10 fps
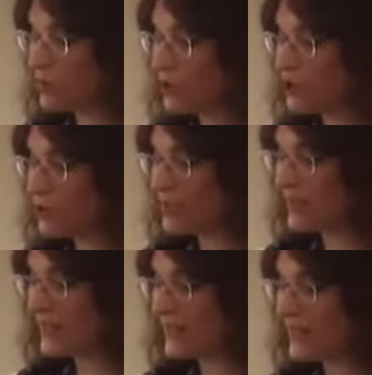a 2-week
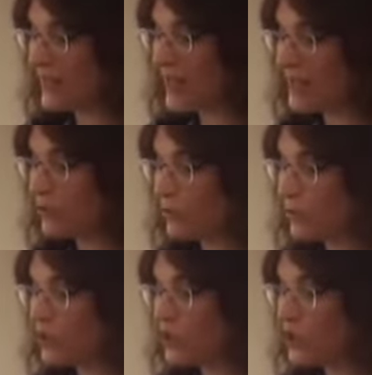lesson in class, so we would
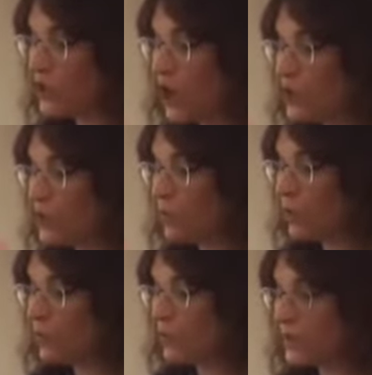do the tartan
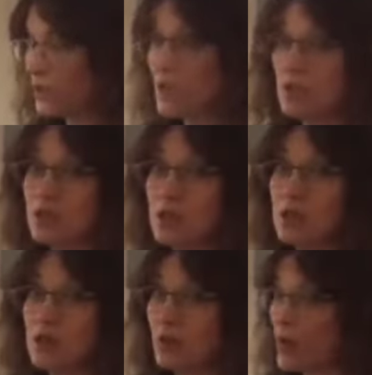1 week because that does
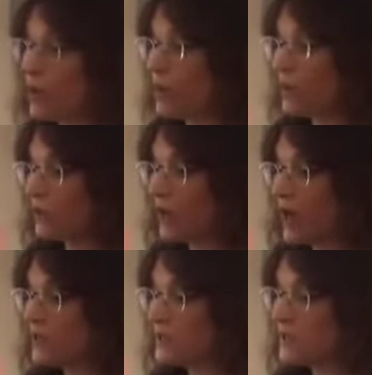take quite a while in
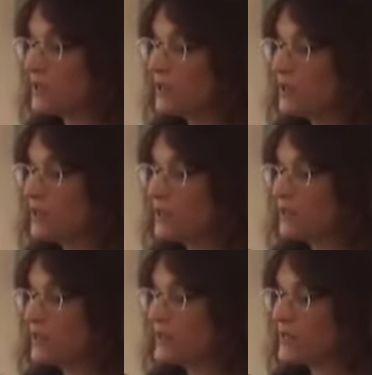class.
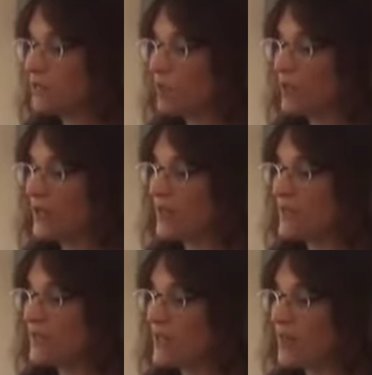That takes one
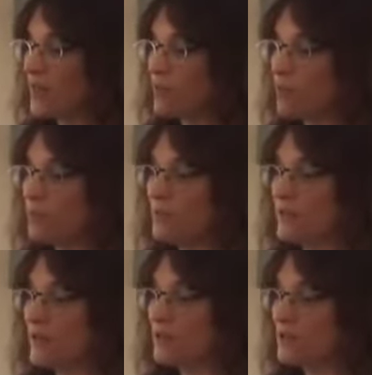lesson, and then we would make the
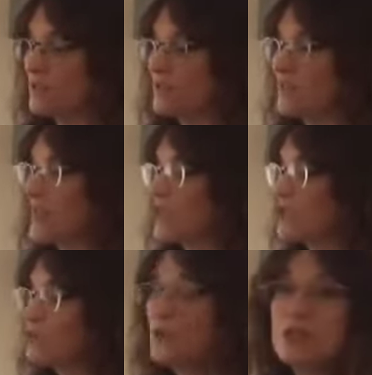kilts the second
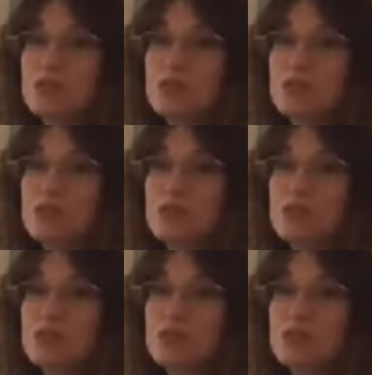week.